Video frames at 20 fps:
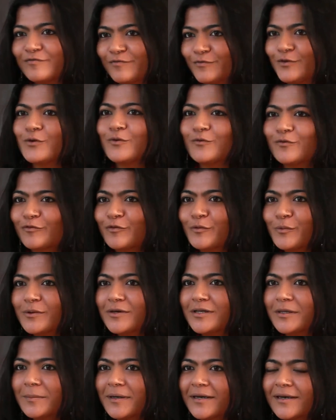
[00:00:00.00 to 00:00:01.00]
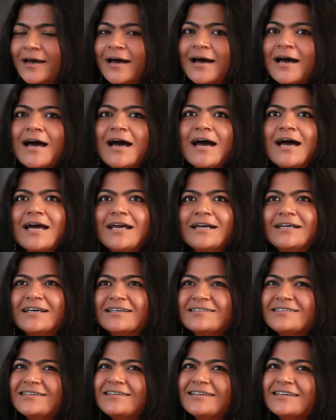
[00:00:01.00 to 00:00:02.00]
which, you know, fueled the media.
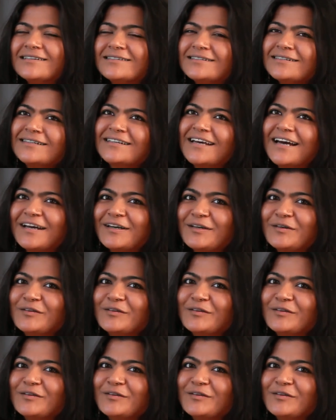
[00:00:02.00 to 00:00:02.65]
Is it kind